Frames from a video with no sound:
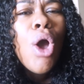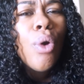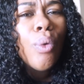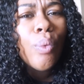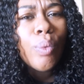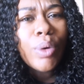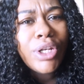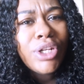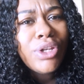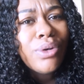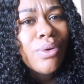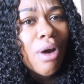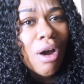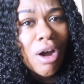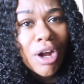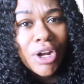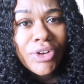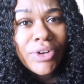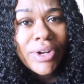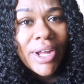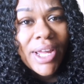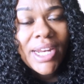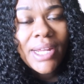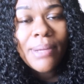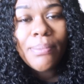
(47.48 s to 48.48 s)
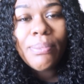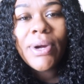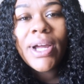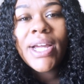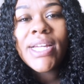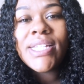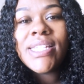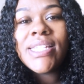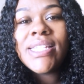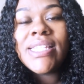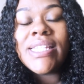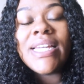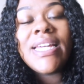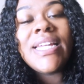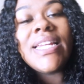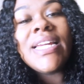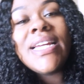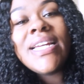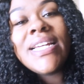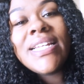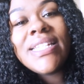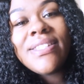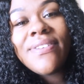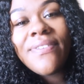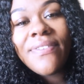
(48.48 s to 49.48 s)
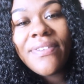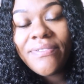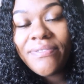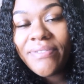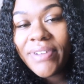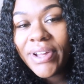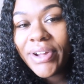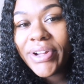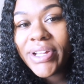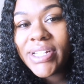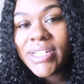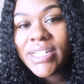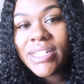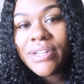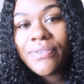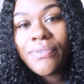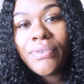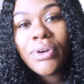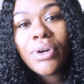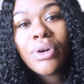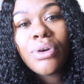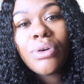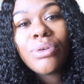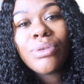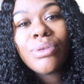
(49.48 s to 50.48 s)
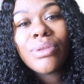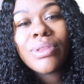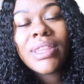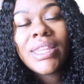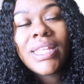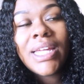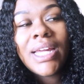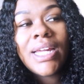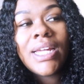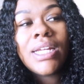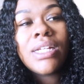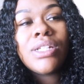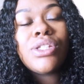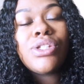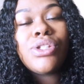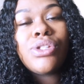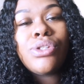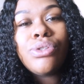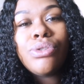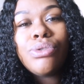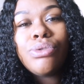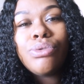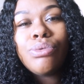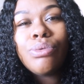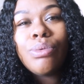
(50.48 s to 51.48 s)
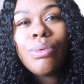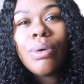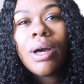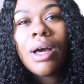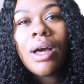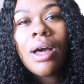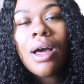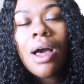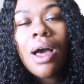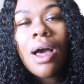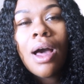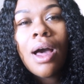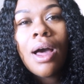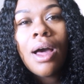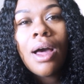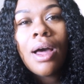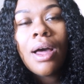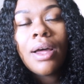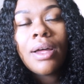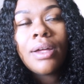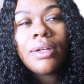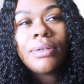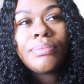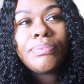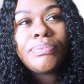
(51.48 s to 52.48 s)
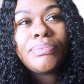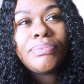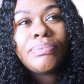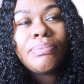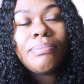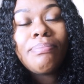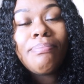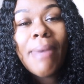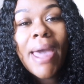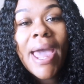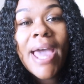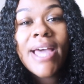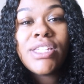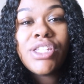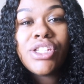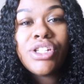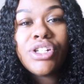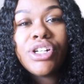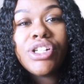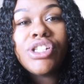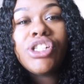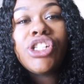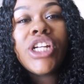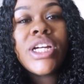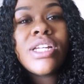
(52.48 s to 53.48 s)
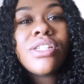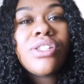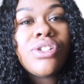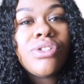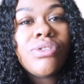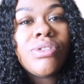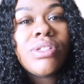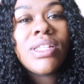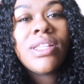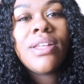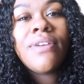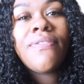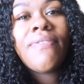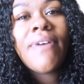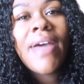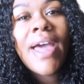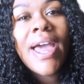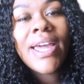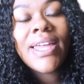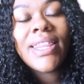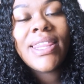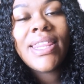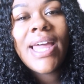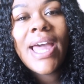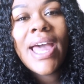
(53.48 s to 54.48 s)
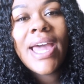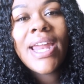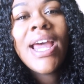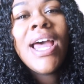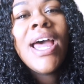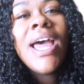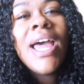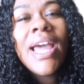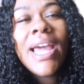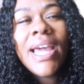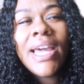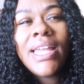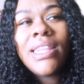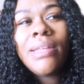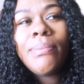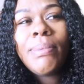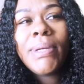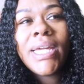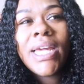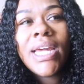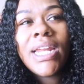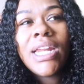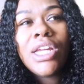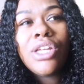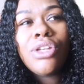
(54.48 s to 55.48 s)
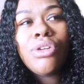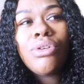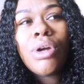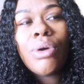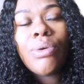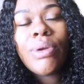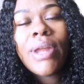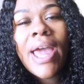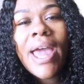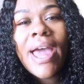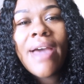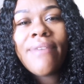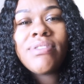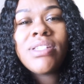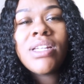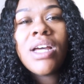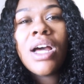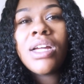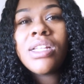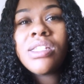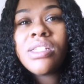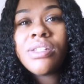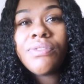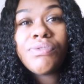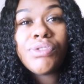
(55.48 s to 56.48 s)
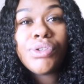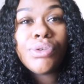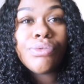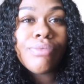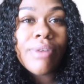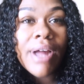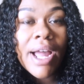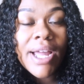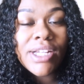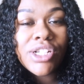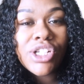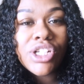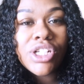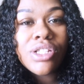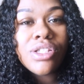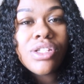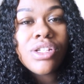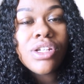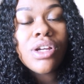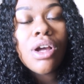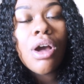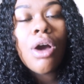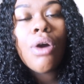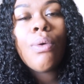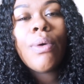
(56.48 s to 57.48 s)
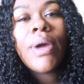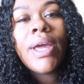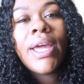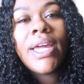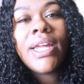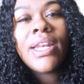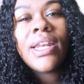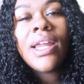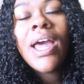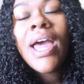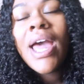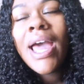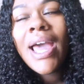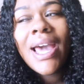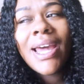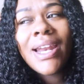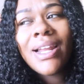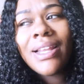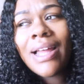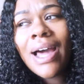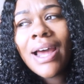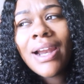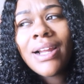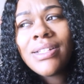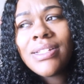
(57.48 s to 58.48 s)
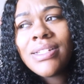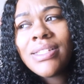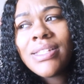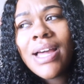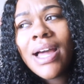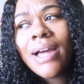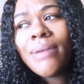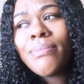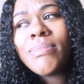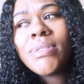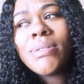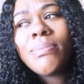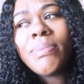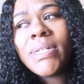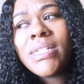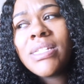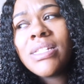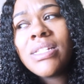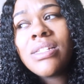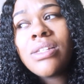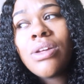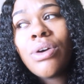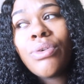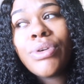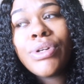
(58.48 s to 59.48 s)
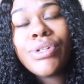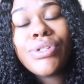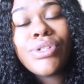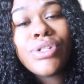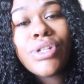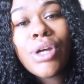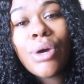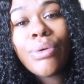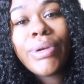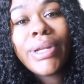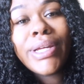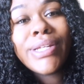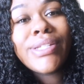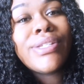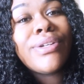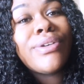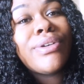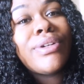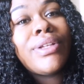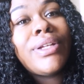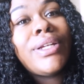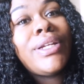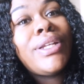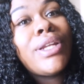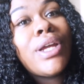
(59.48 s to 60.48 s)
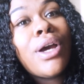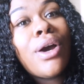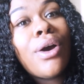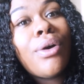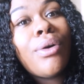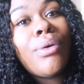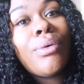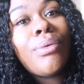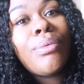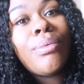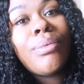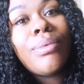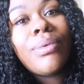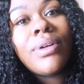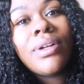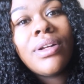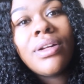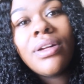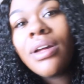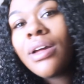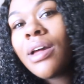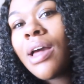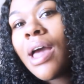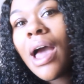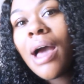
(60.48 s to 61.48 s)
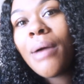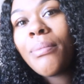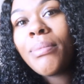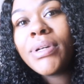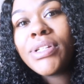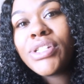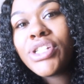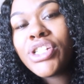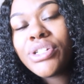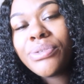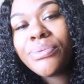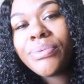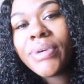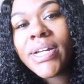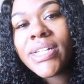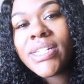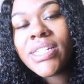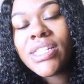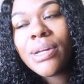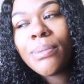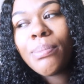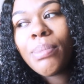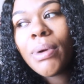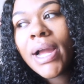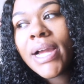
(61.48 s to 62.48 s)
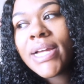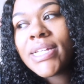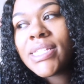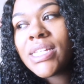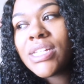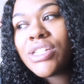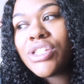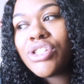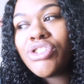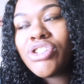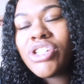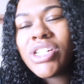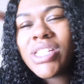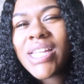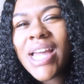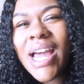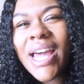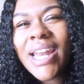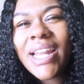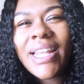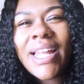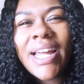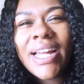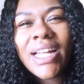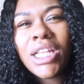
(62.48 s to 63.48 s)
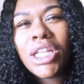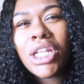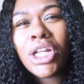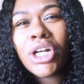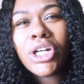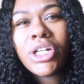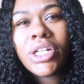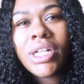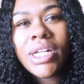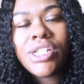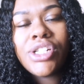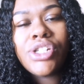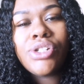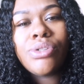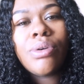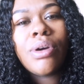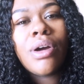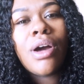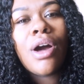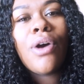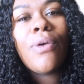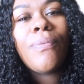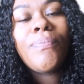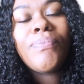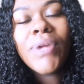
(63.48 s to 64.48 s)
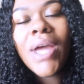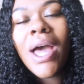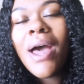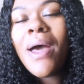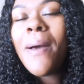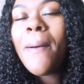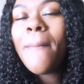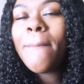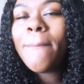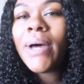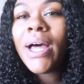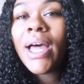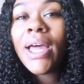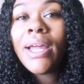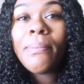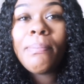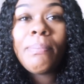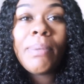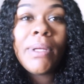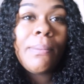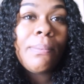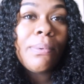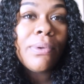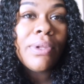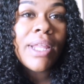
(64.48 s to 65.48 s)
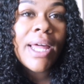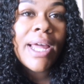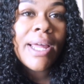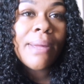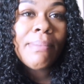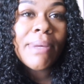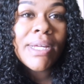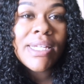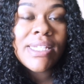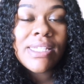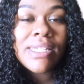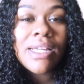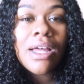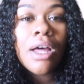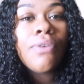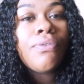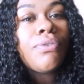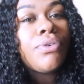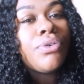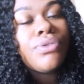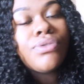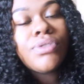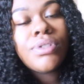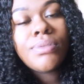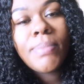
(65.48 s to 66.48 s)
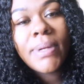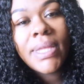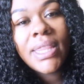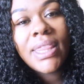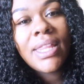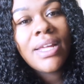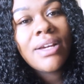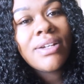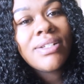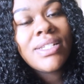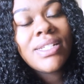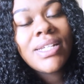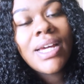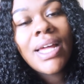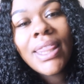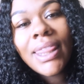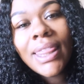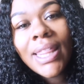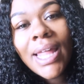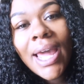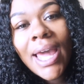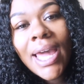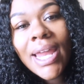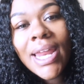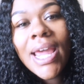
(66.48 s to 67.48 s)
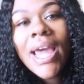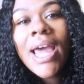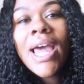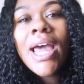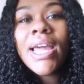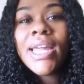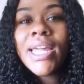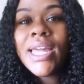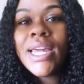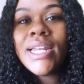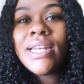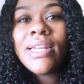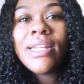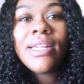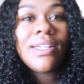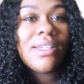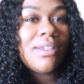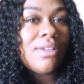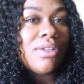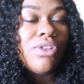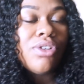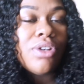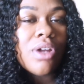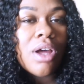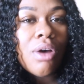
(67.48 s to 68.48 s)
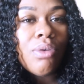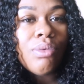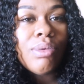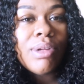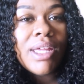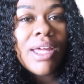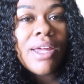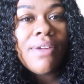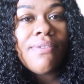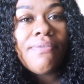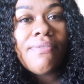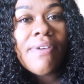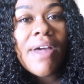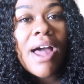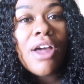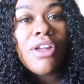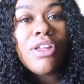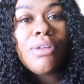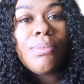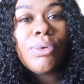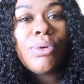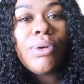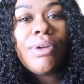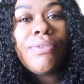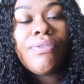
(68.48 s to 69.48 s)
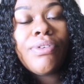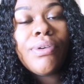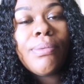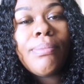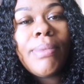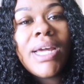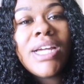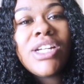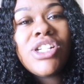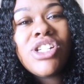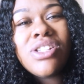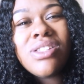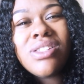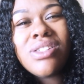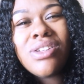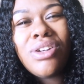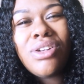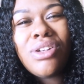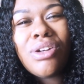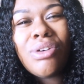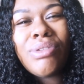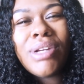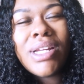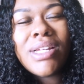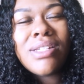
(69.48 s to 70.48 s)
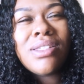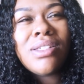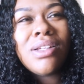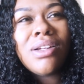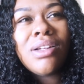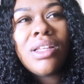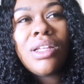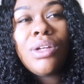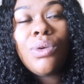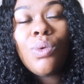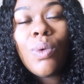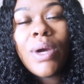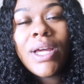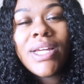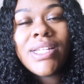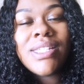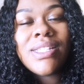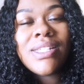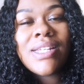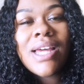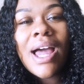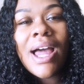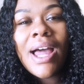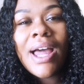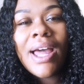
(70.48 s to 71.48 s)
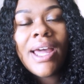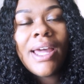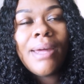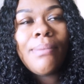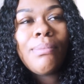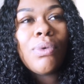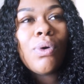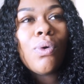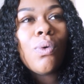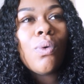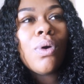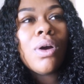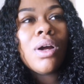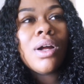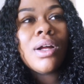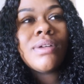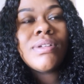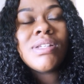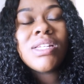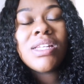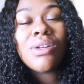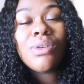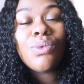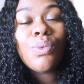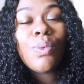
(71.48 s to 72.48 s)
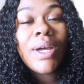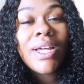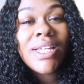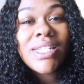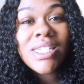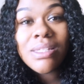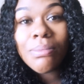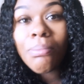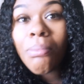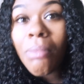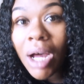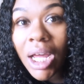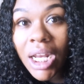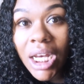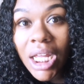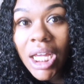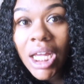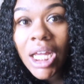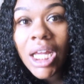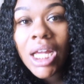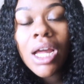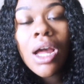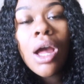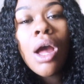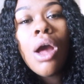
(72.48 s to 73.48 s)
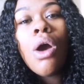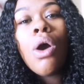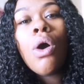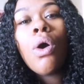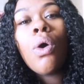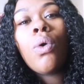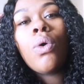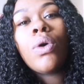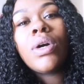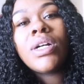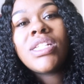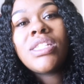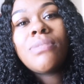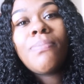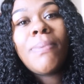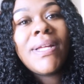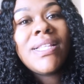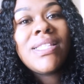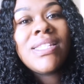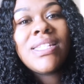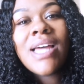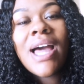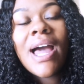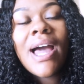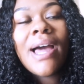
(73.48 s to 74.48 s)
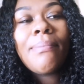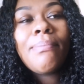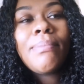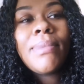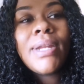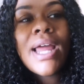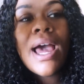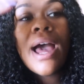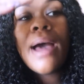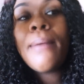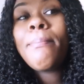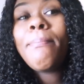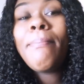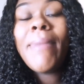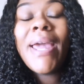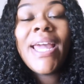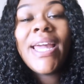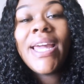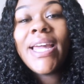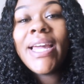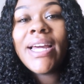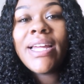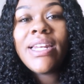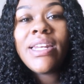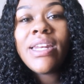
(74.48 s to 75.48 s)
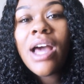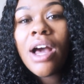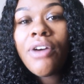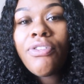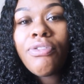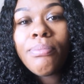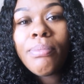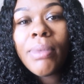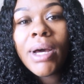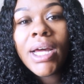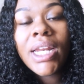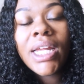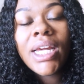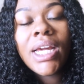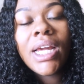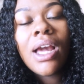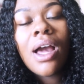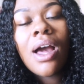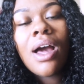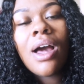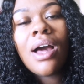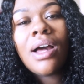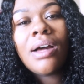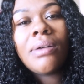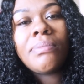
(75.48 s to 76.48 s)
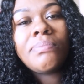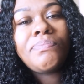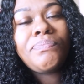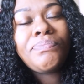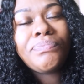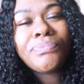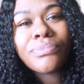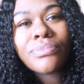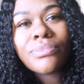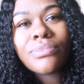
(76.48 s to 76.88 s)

When you are creating prices, it is a very difficult thing to uh, master just due to the fact that in the beginning you don't have tons of direction to go in and a lot of the times business owners don't necessarily know how much to raise their prices. You kind of like learn as you go. But people like myself who's been there, done that, can, you know, give valuable information so you don't necessarily waste time or waste money or spend time not making enough money. Um,